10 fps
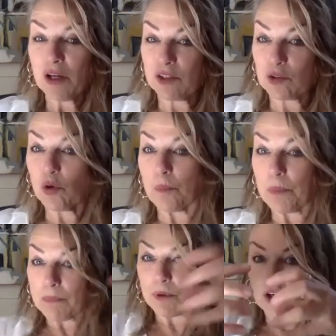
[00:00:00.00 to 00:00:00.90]
the two
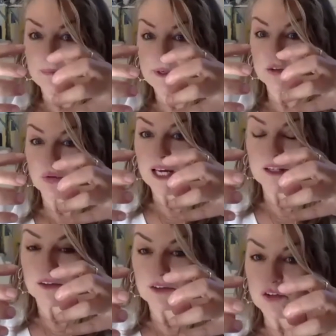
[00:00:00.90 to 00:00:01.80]
people coming
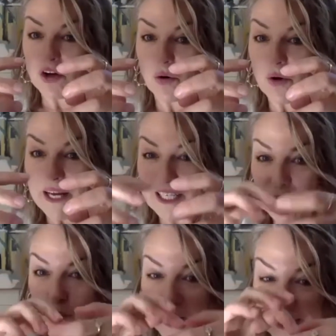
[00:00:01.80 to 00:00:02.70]
together. No,
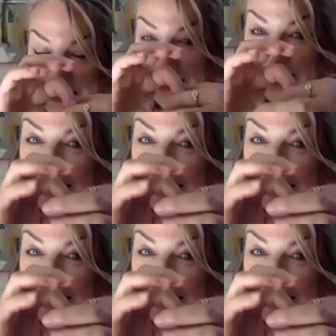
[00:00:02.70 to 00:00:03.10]
it's what is it